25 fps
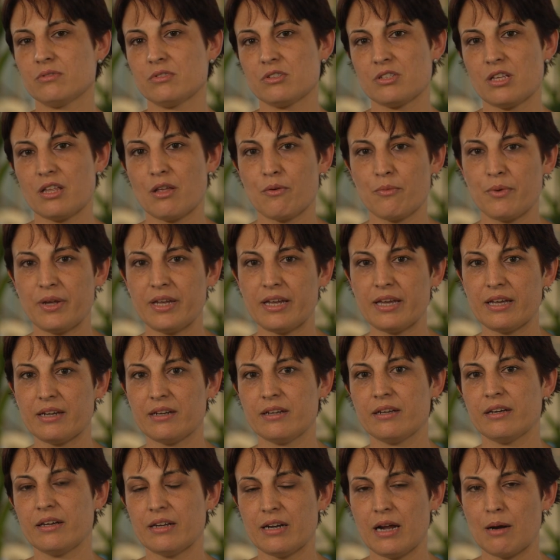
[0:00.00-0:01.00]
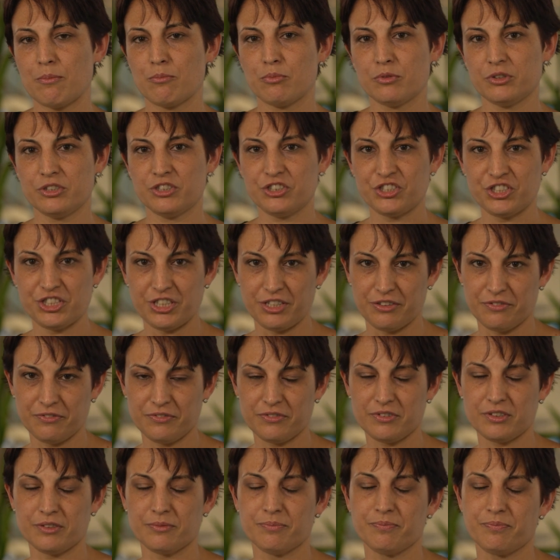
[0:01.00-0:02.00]
so that we get an upward
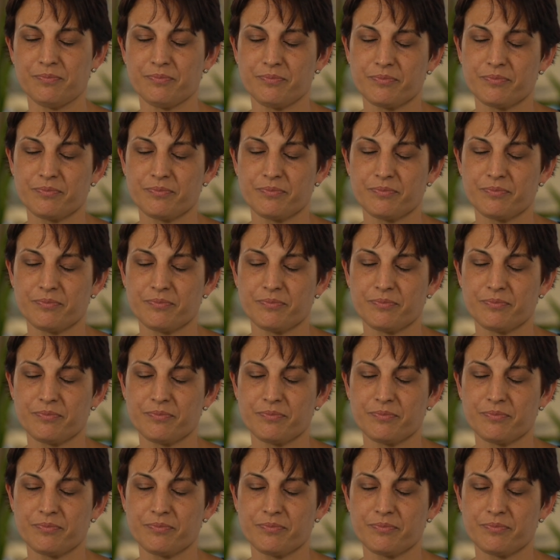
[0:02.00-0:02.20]
shift.